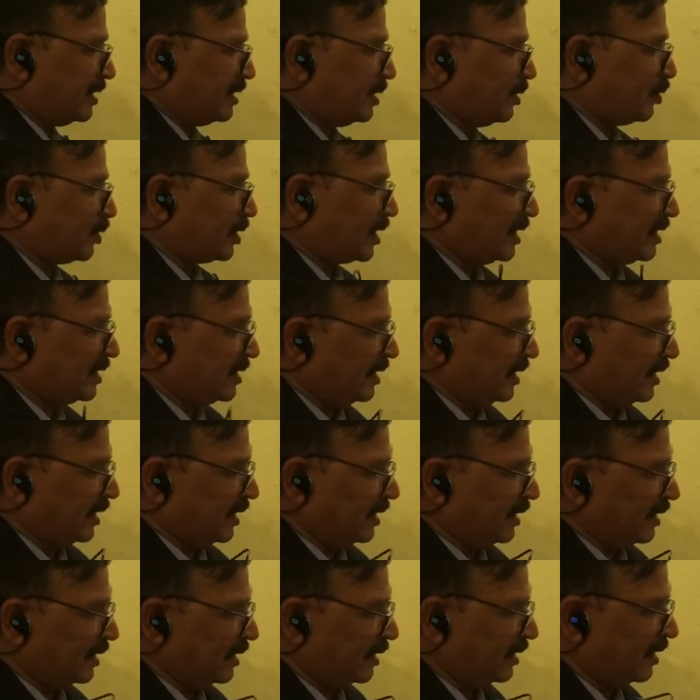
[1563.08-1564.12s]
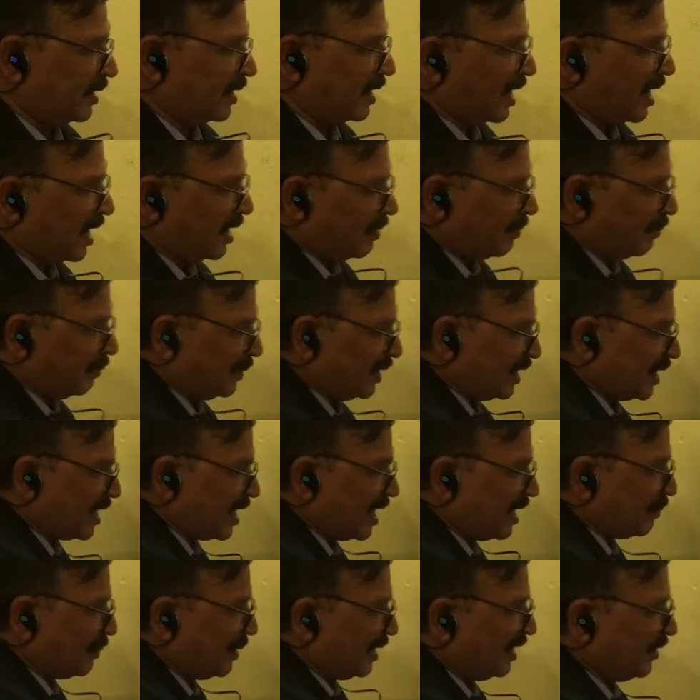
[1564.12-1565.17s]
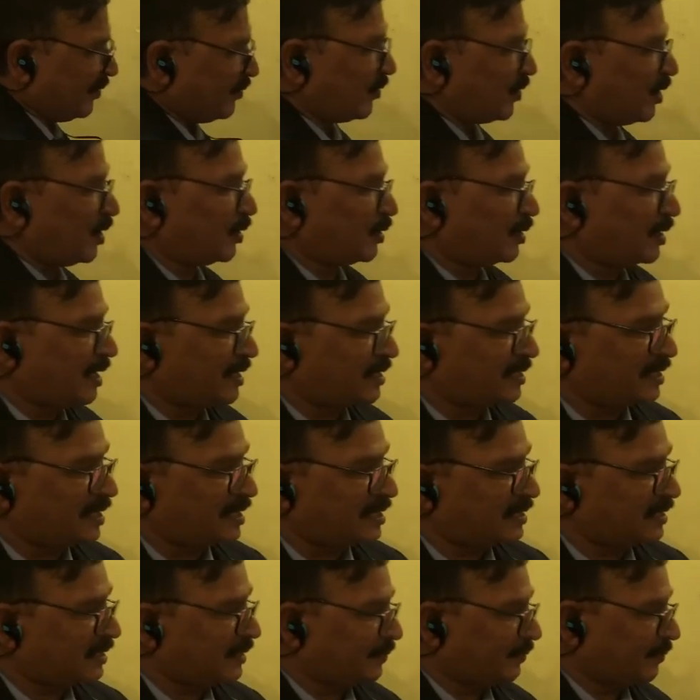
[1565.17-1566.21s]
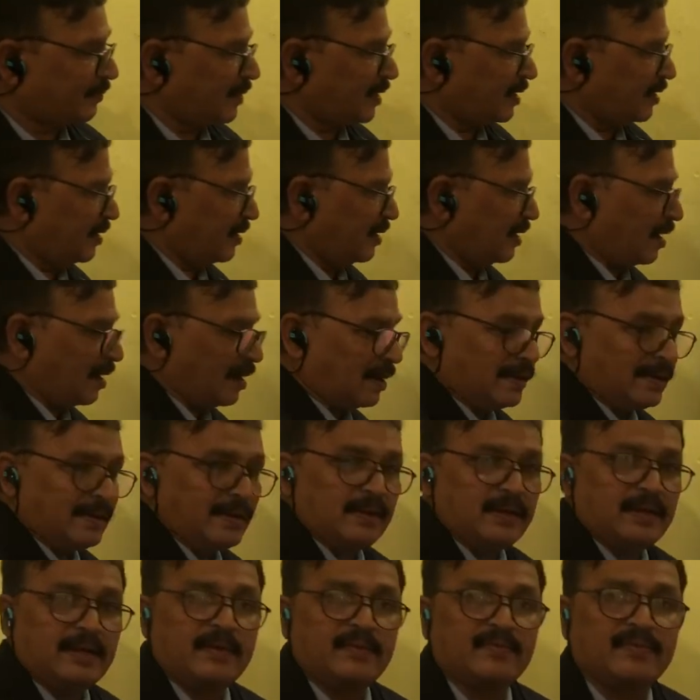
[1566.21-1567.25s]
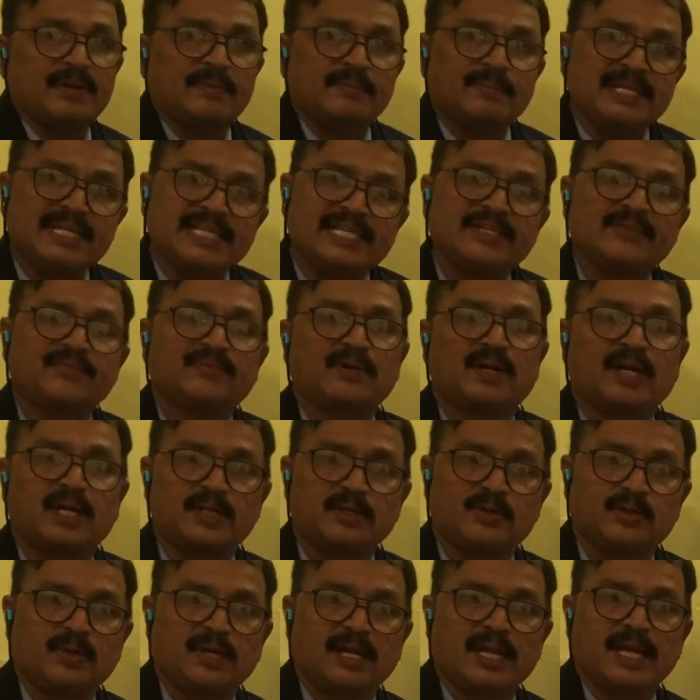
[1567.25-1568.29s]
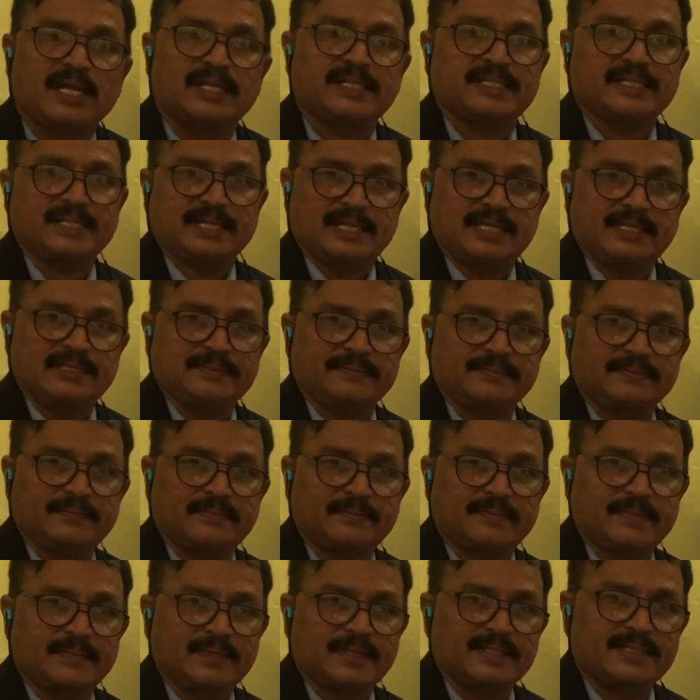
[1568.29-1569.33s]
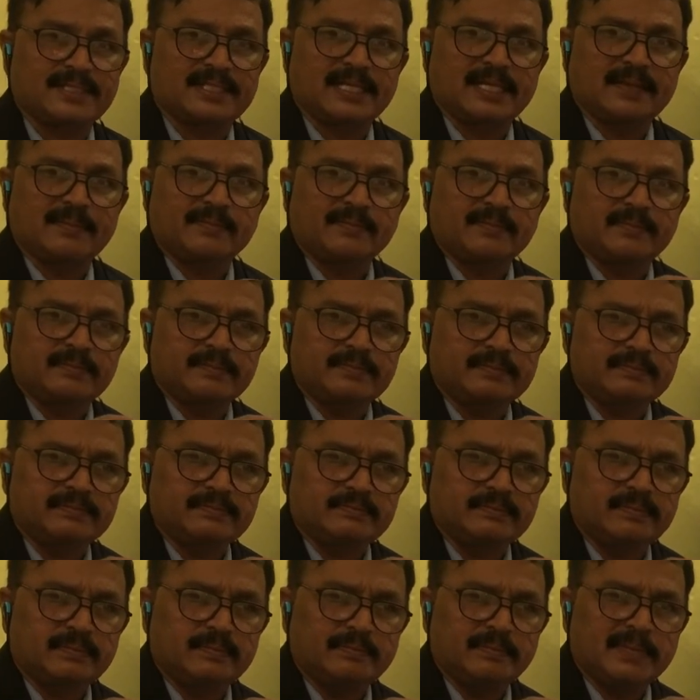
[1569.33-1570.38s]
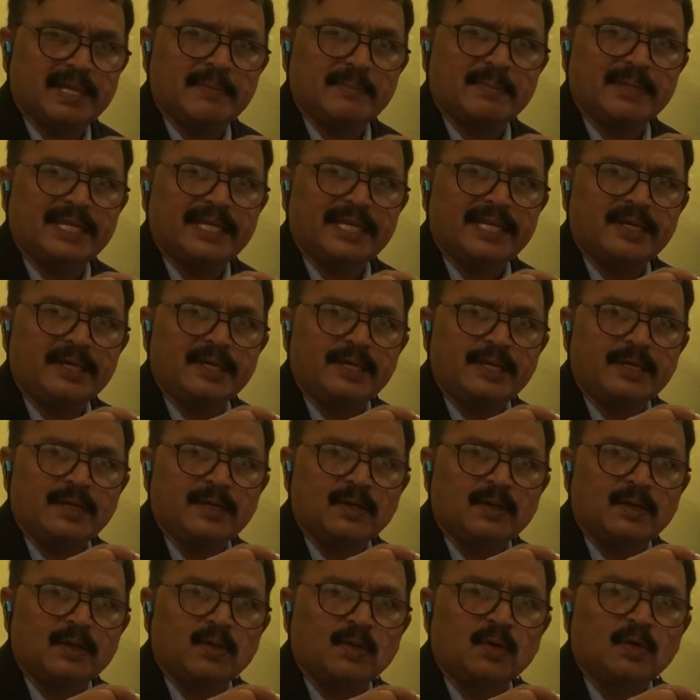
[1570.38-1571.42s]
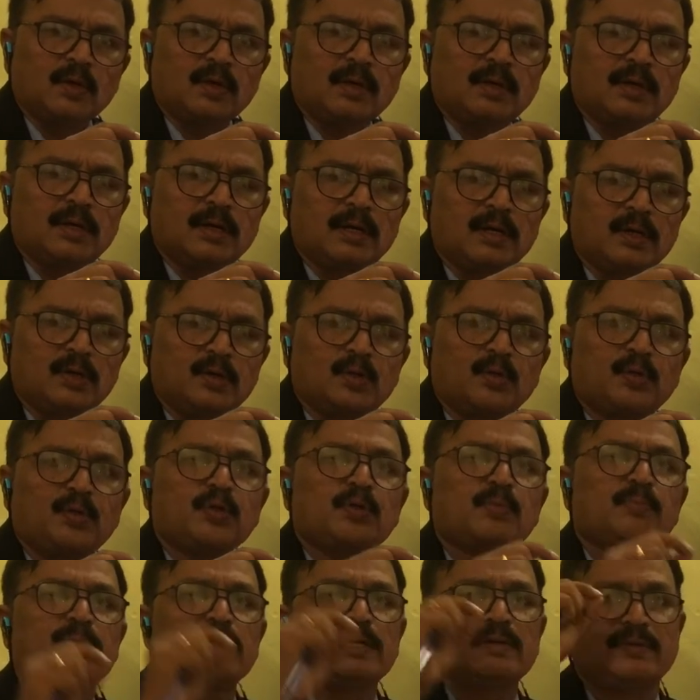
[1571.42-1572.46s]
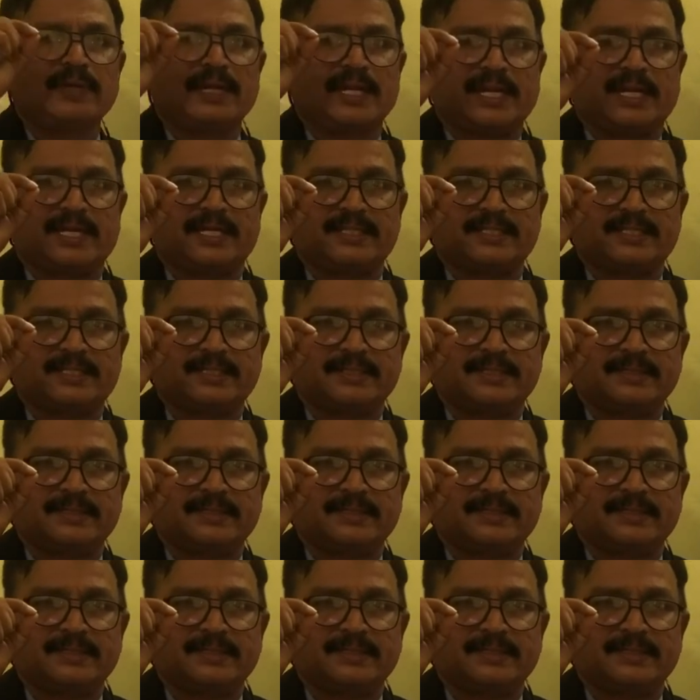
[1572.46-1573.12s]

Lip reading: you can see there are many follicular cells. From each follicular cell, some mammary tubule will arise.